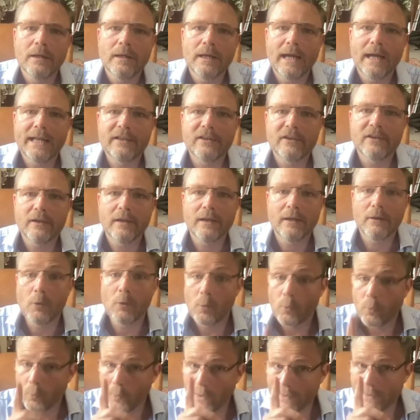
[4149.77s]
and
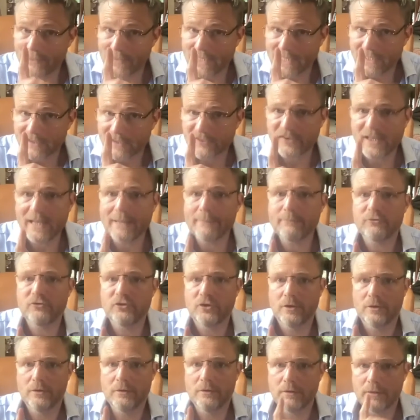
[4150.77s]
with the
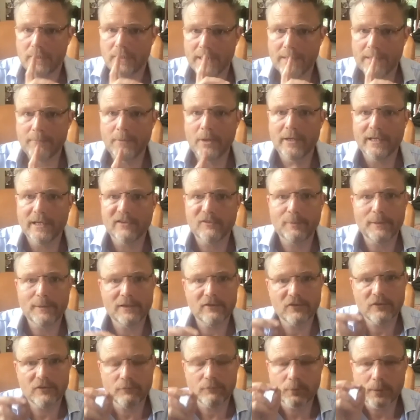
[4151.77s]
exception, in my
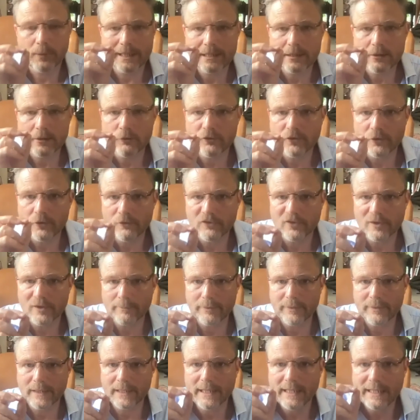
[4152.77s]
experience, of where you do
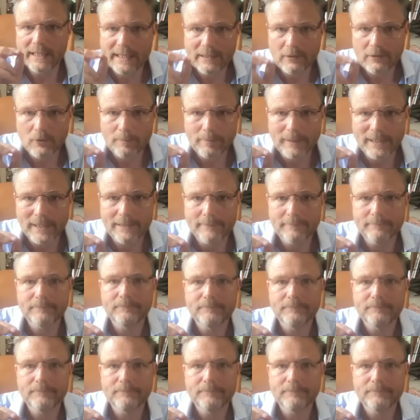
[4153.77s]
something a little bit